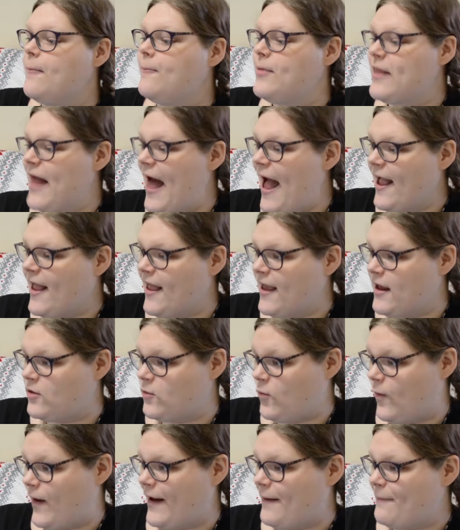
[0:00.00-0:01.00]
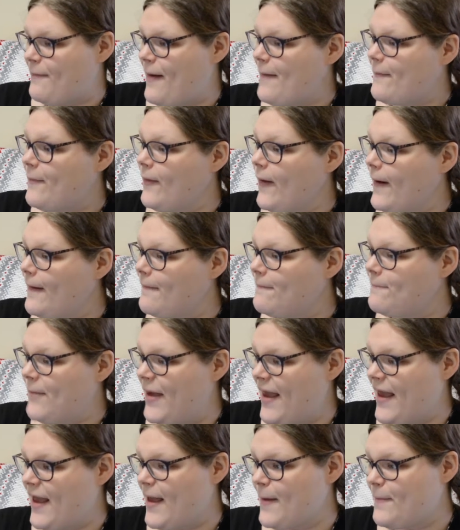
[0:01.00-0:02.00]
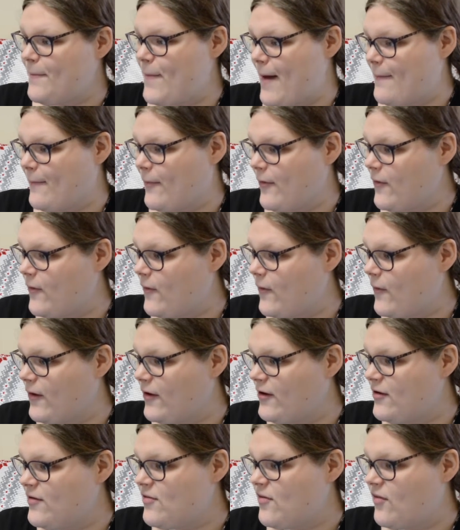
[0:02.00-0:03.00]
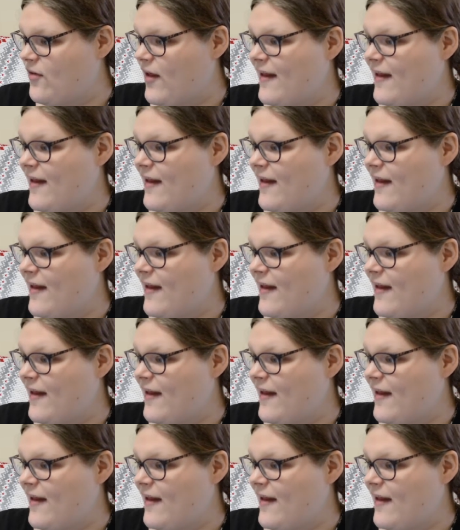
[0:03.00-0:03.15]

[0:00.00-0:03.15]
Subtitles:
black and white pepper, pink peppercorns,